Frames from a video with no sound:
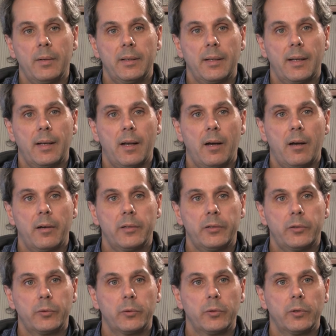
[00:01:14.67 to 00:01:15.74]
and allow us
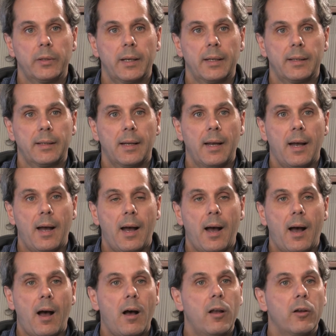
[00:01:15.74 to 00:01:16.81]
to look at
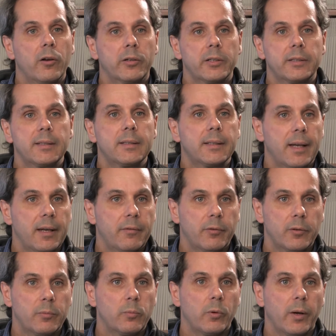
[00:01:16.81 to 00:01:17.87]
how long does it take for
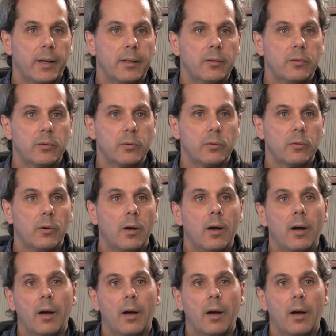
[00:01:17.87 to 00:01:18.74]
the brain to